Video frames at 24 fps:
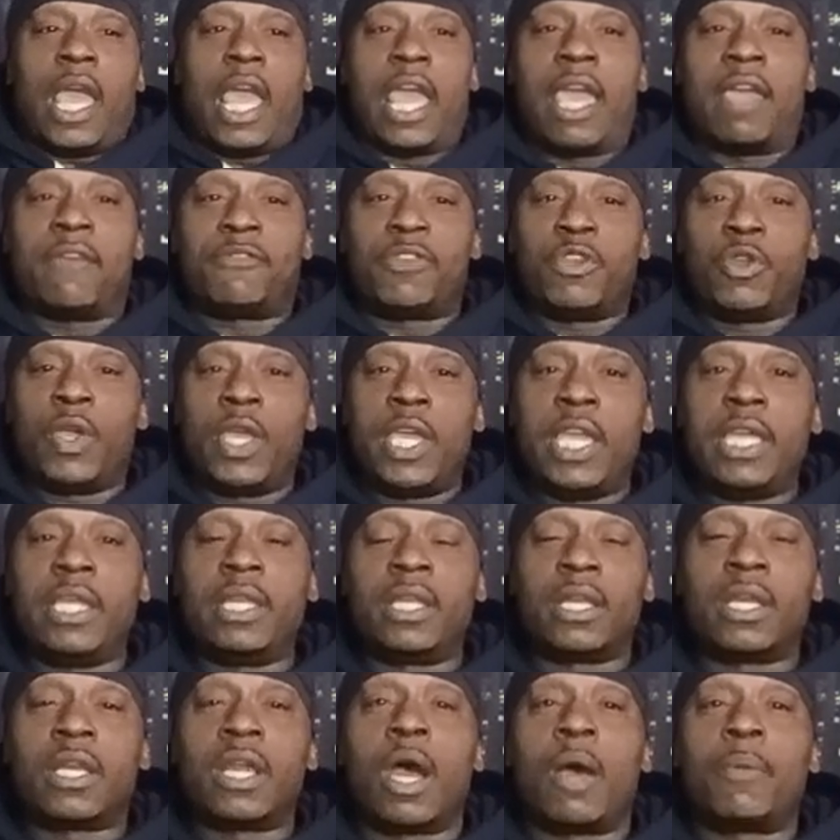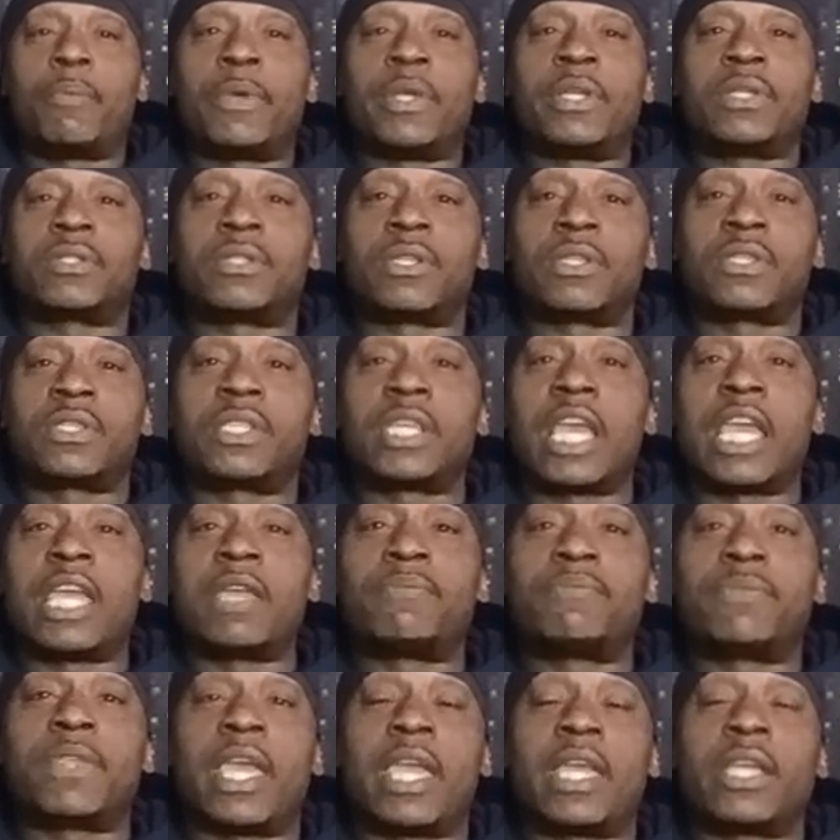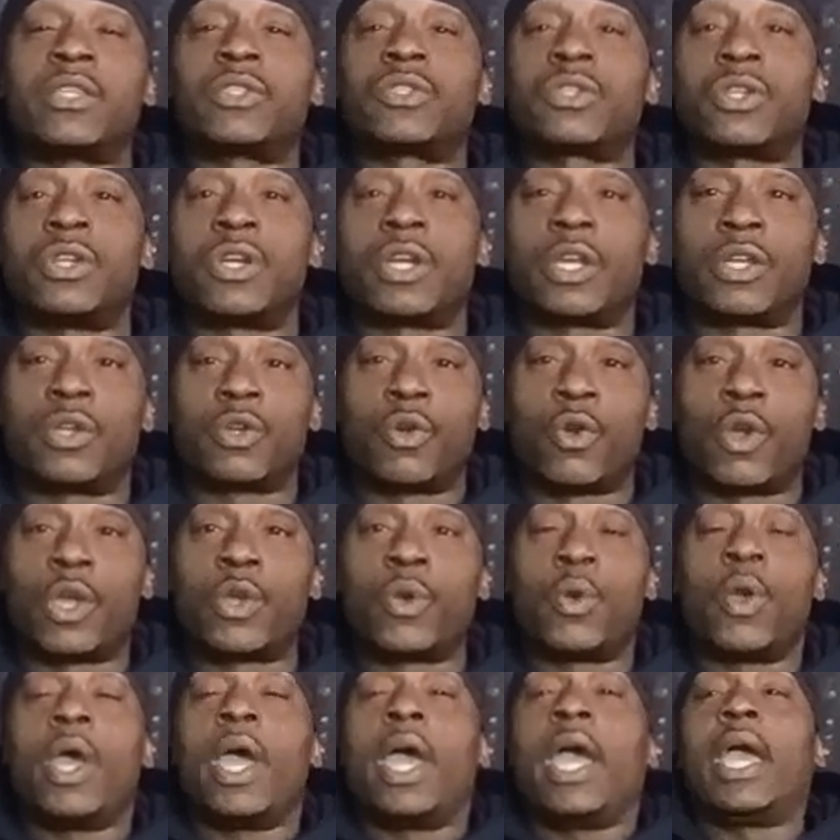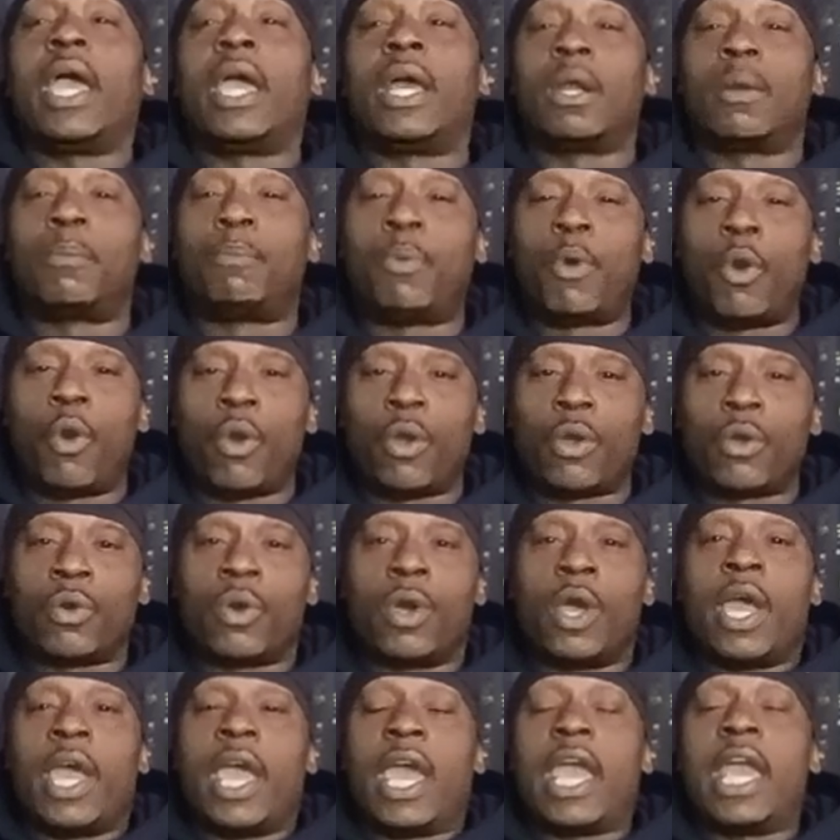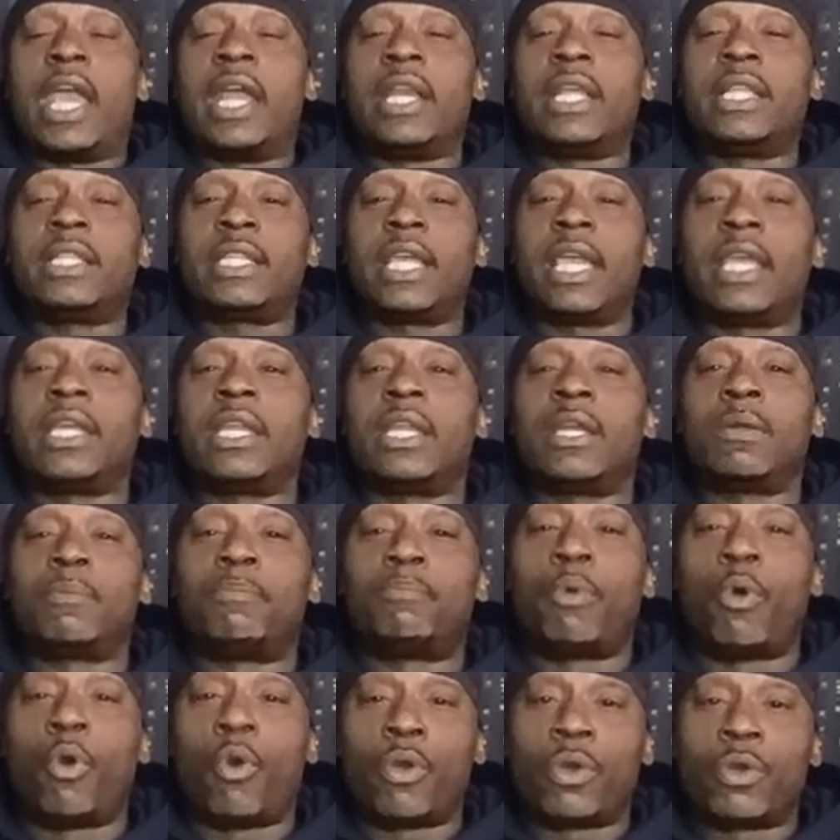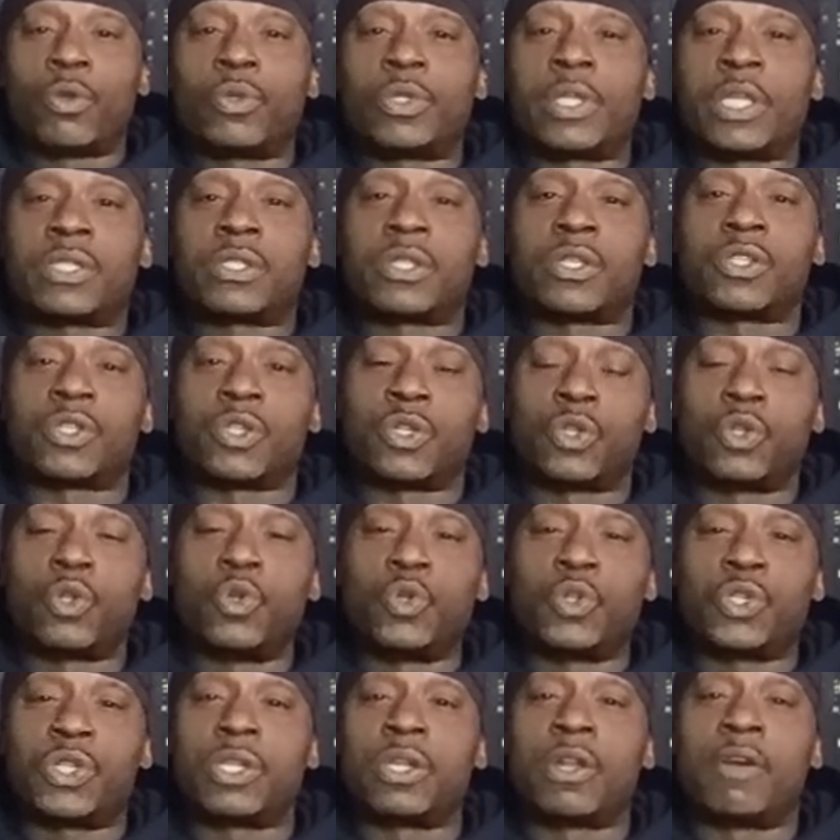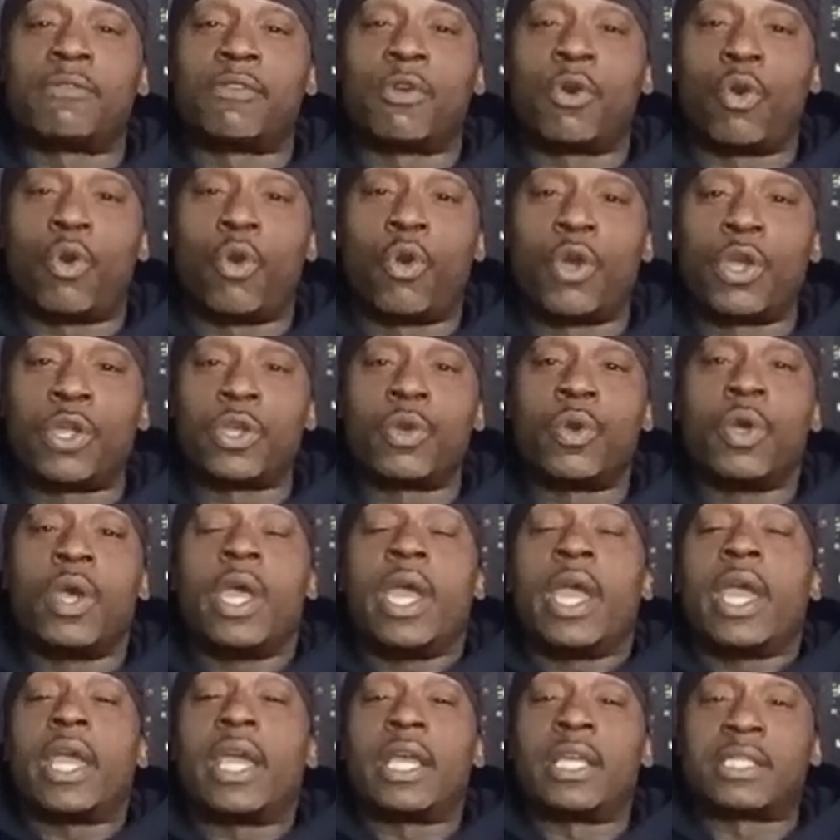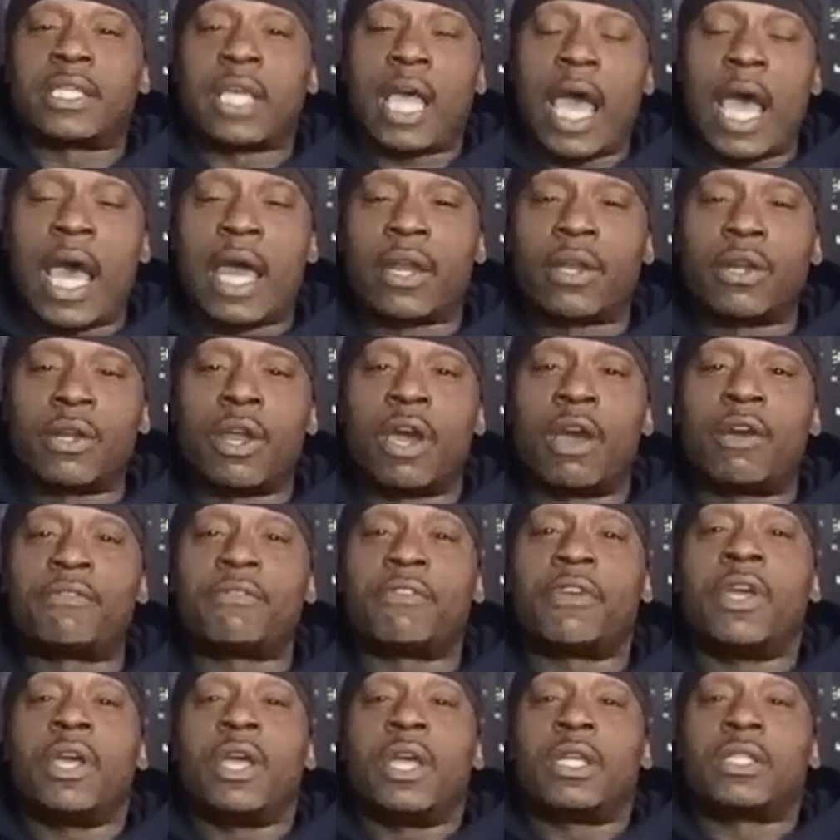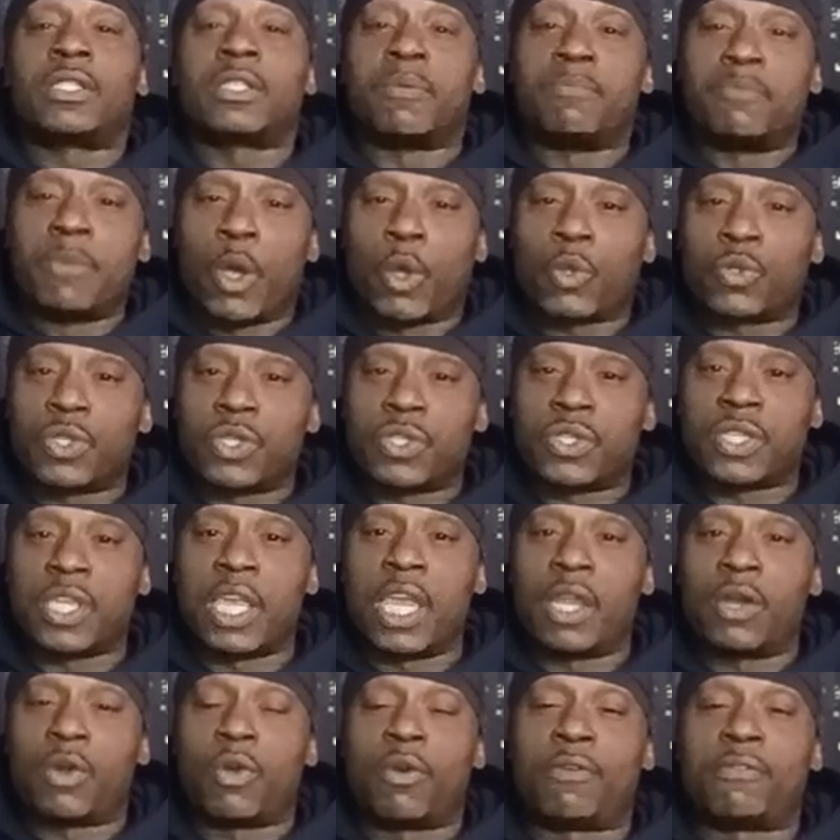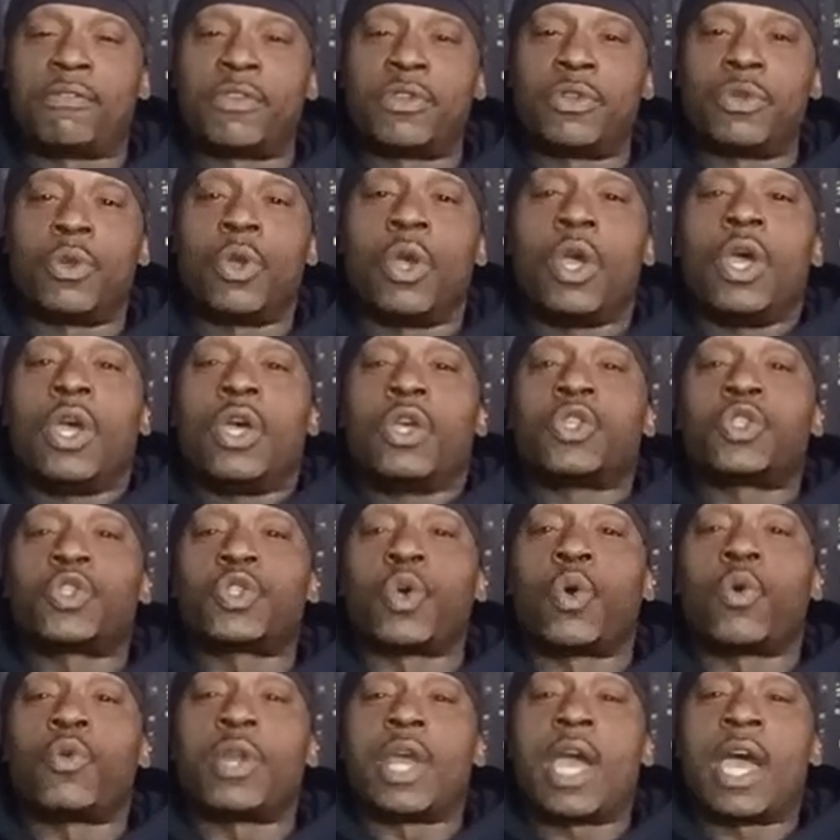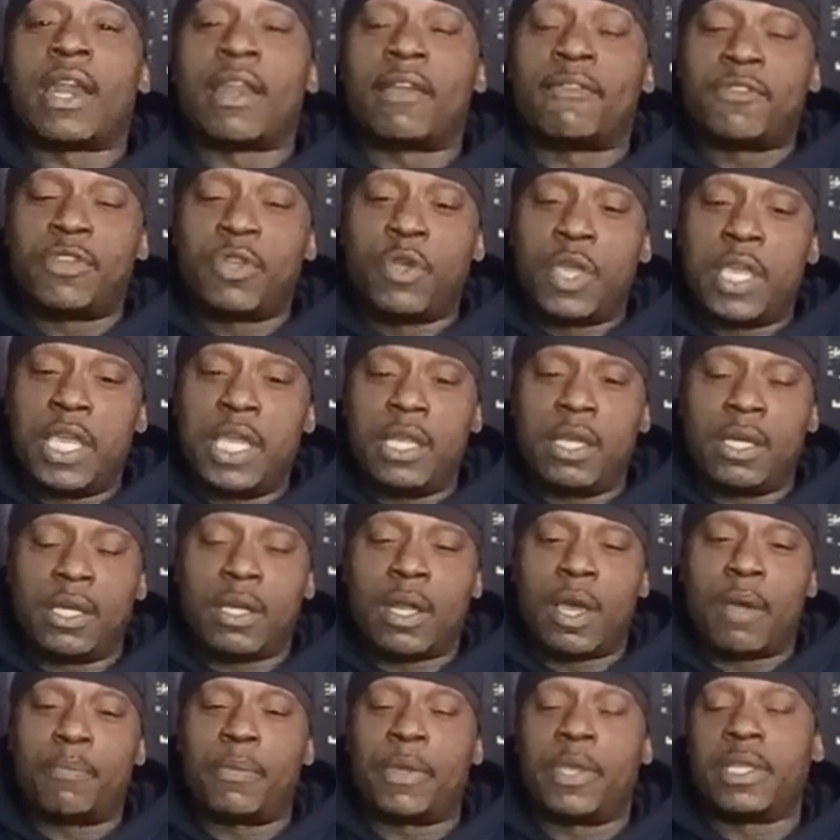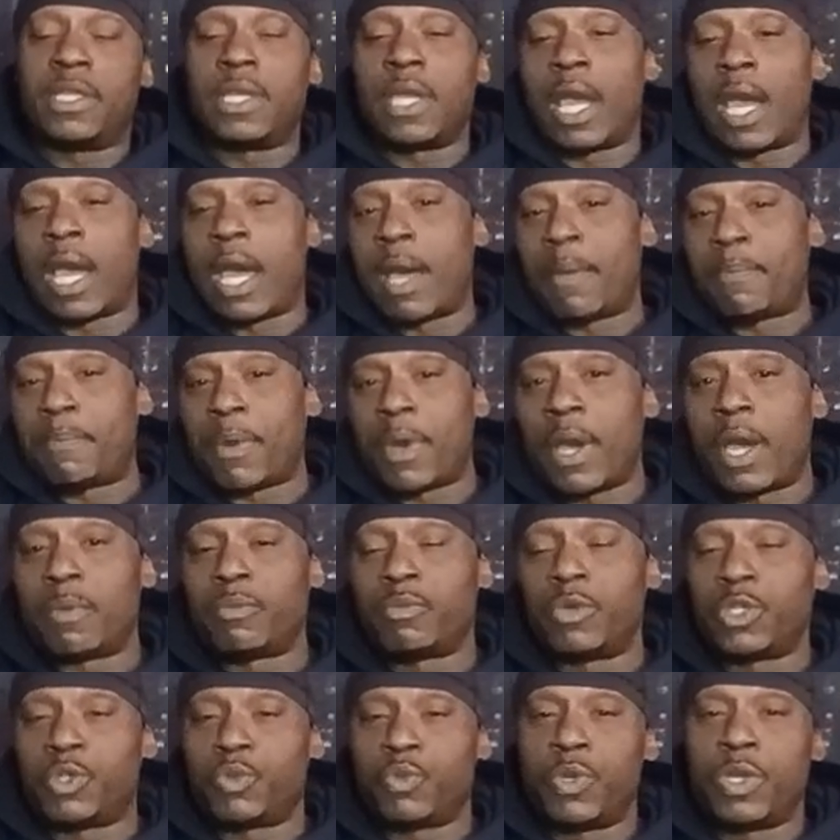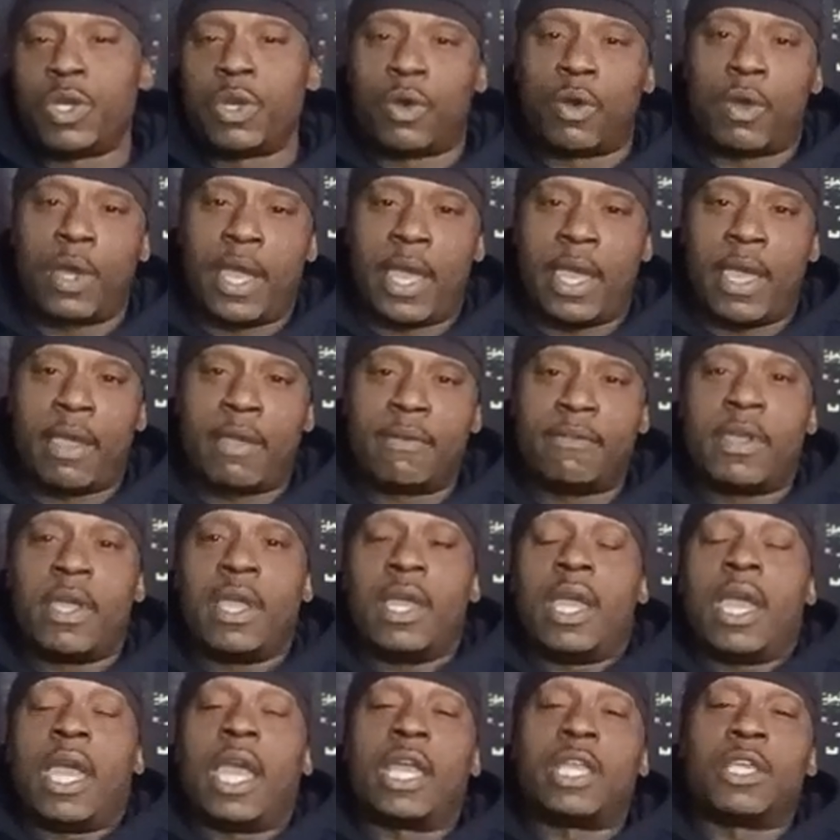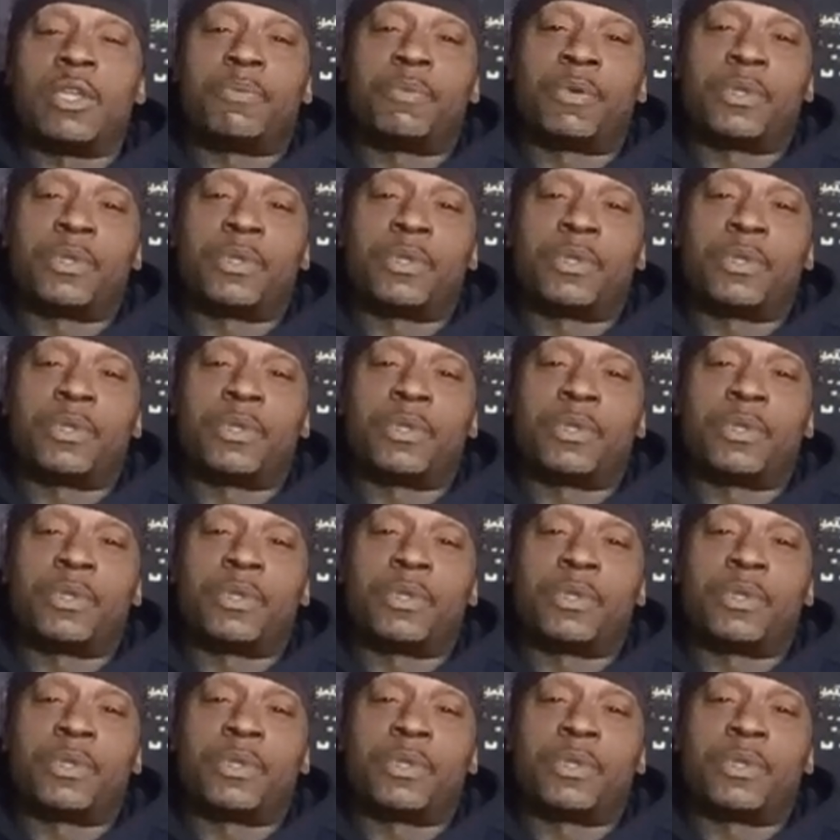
If you heat it up, it's the same thing as cooking oil. It'll boil. Anything that'll boil, that's a solution of an oil, is hot enough to melt the skin off of you. So now if you heat it up in your hot pot, which we all have, and you